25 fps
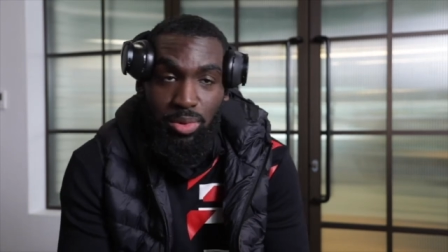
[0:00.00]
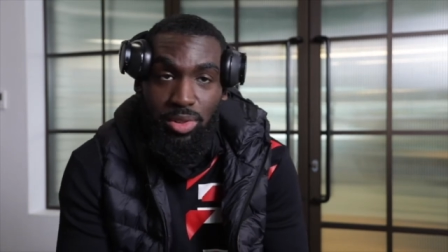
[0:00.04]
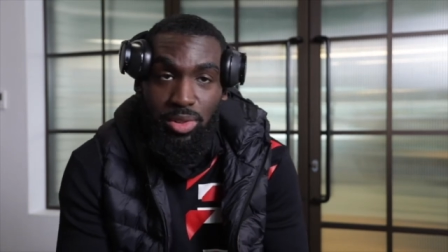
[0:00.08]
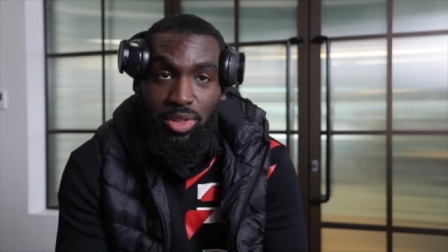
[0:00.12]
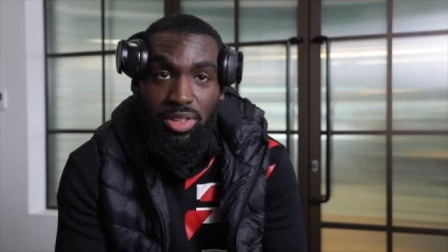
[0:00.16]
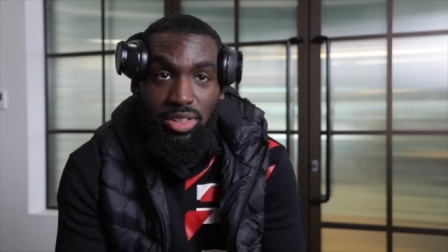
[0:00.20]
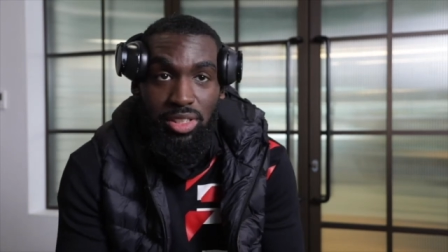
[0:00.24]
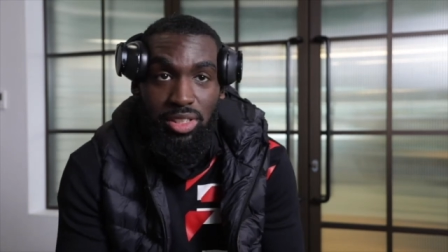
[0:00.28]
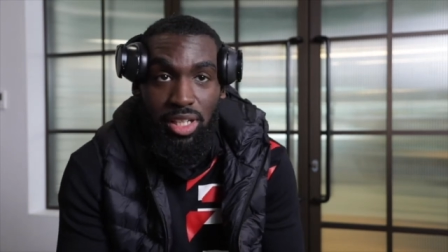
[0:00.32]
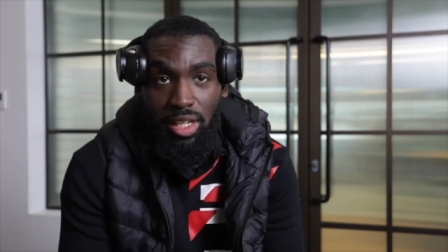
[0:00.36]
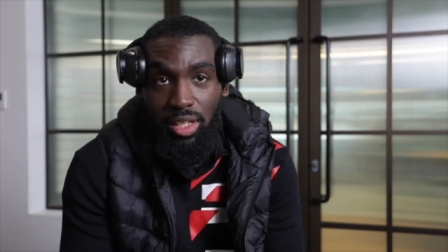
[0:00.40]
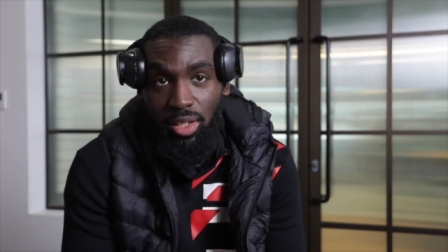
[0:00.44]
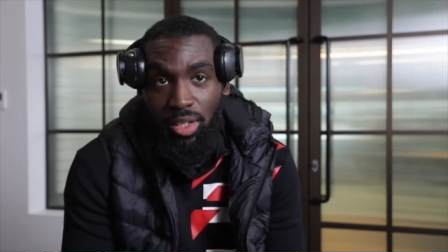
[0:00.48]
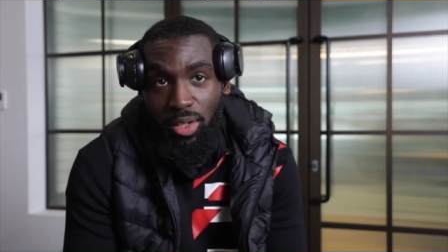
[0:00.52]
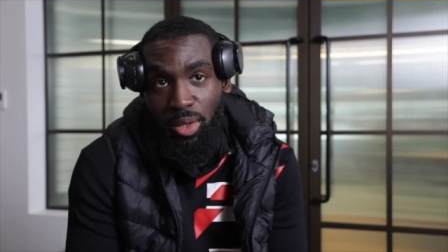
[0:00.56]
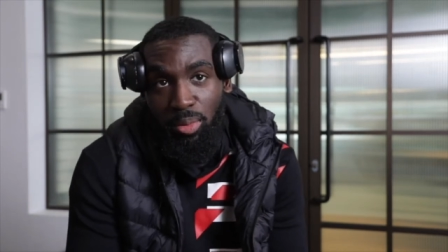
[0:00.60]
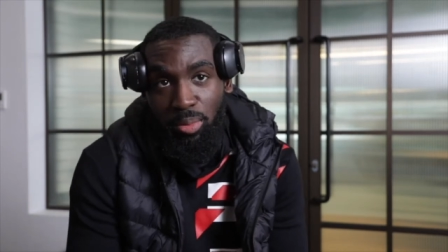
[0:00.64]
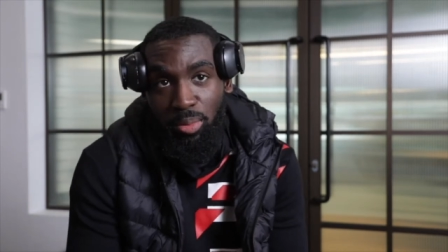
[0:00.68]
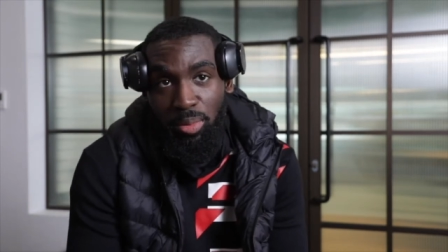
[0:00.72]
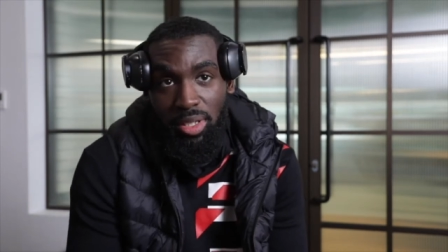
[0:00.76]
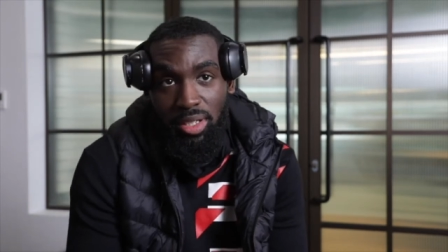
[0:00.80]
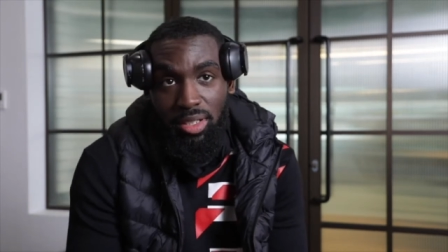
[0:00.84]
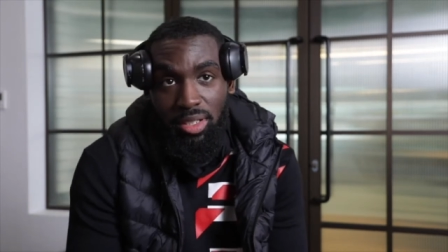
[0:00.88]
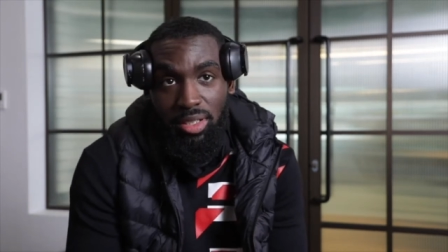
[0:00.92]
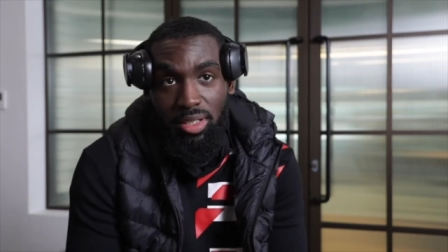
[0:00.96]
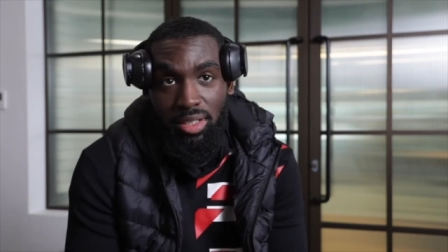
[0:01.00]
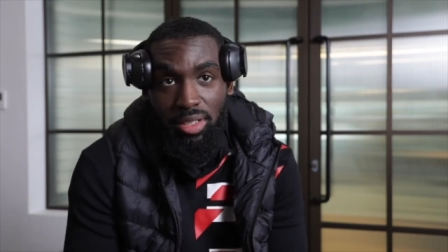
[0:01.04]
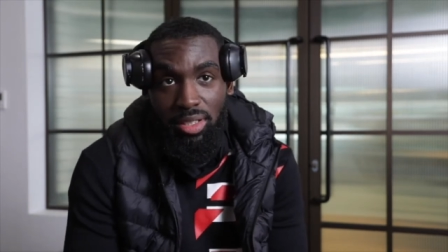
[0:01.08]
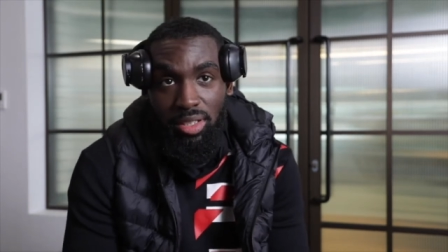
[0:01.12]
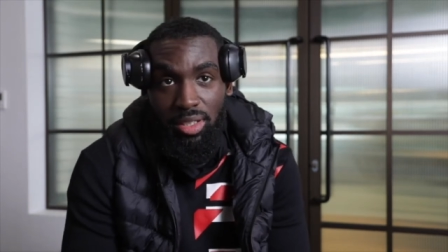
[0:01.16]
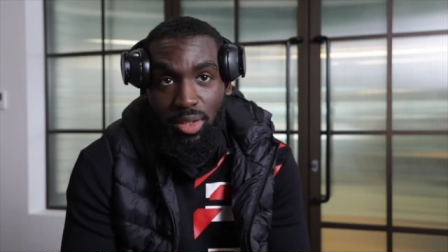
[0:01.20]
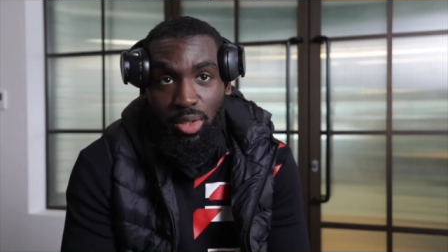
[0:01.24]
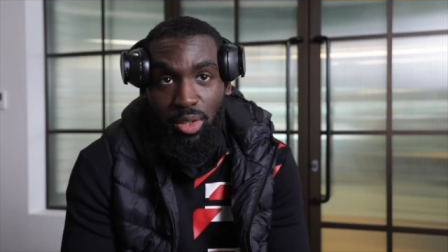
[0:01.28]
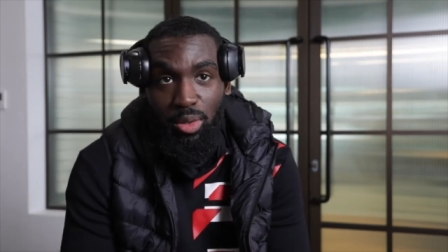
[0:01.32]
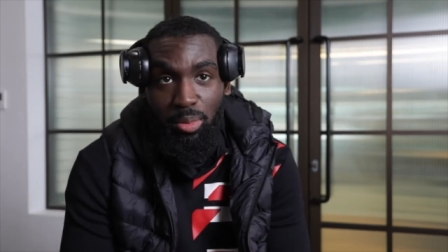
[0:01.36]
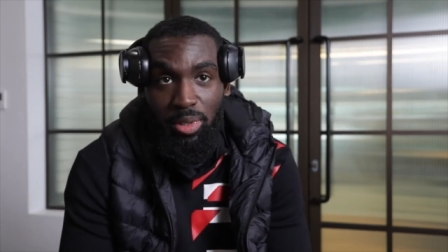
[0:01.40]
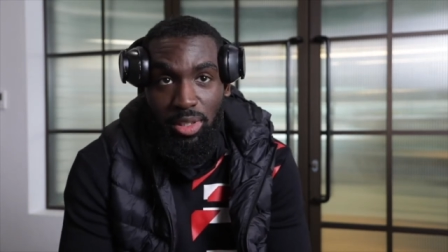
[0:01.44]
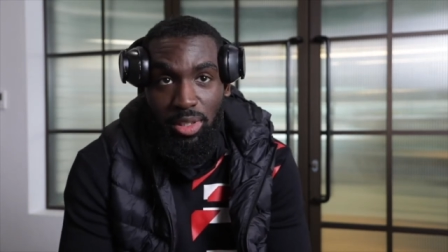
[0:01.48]
We're just saying, come and
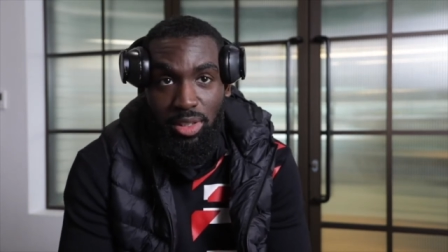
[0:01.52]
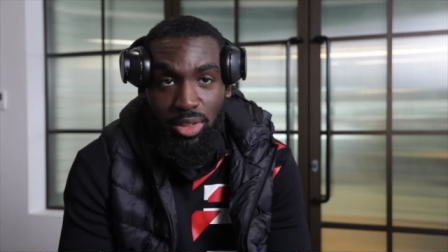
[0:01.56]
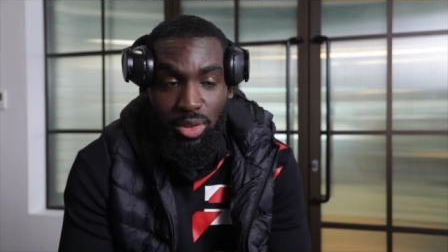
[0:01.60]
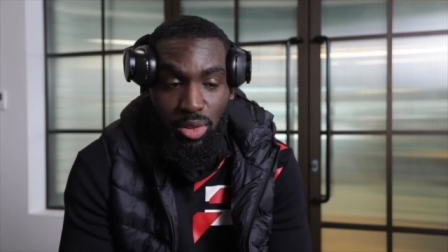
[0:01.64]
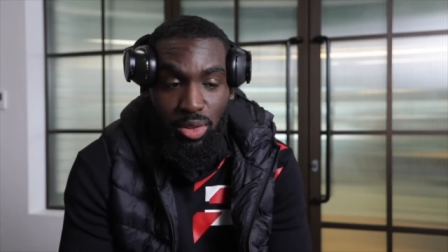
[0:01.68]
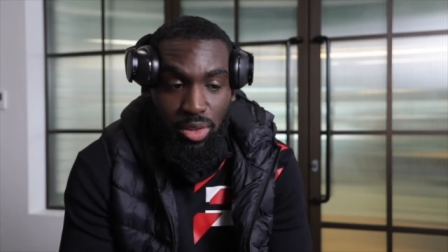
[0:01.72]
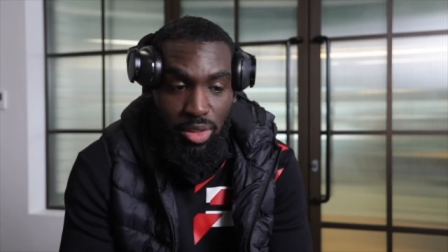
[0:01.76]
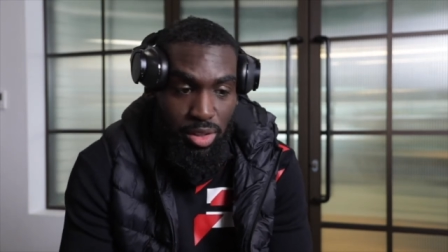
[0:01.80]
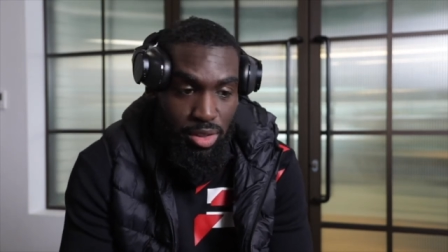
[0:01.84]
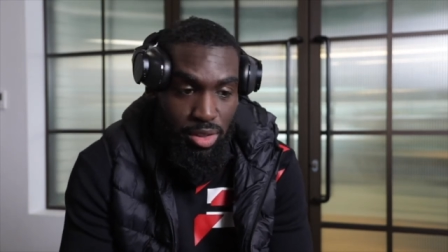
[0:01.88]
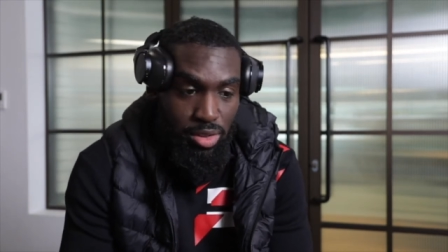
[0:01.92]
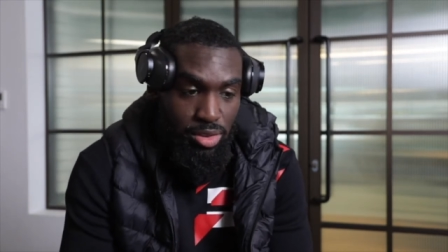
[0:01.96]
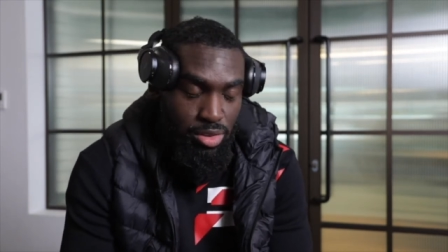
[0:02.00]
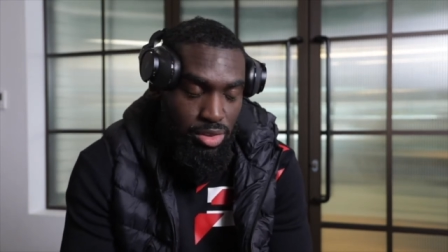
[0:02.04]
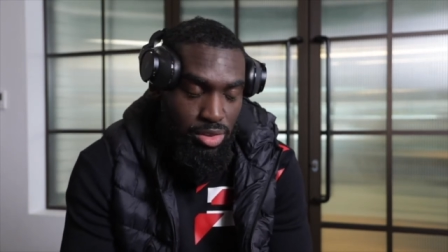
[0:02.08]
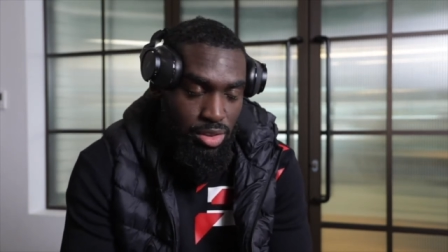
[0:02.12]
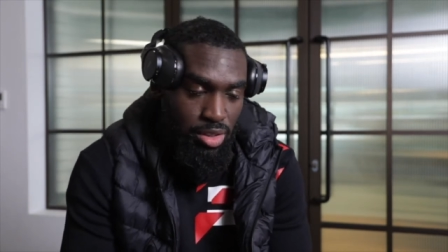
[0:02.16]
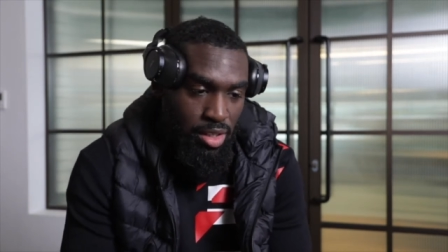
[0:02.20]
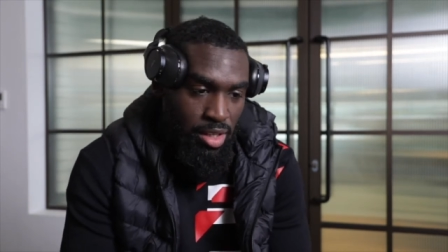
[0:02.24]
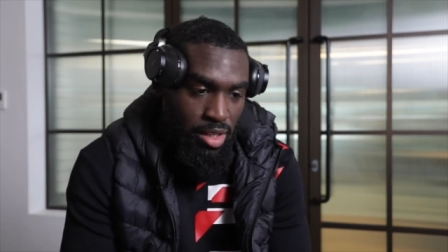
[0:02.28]
come and join us.